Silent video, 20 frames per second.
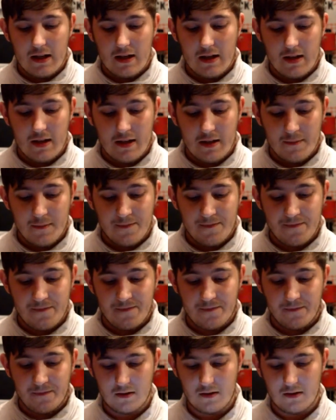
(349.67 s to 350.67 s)
And
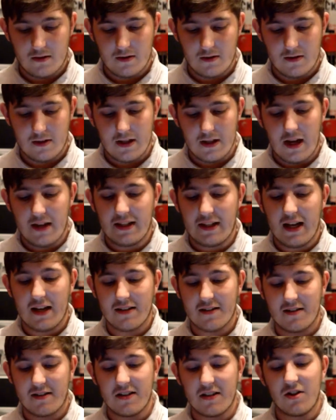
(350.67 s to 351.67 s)
it
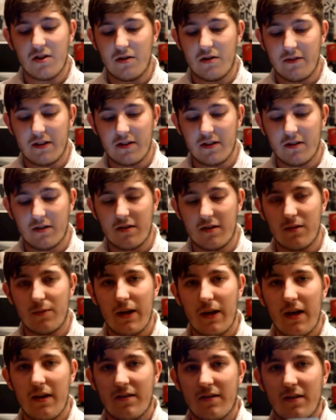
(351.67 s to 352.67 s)
has additional results as
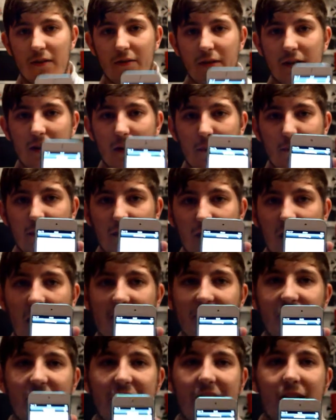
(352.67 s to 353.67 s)
well. So for example,
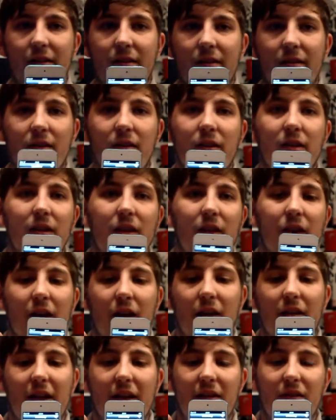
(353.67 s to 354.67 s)
gaijin.
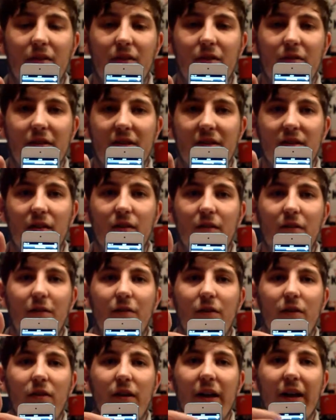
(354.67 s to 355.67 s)
And there's all the results
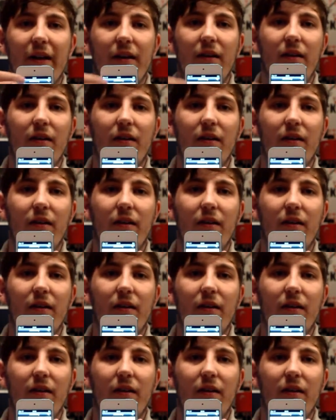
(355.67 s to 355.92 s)
for it.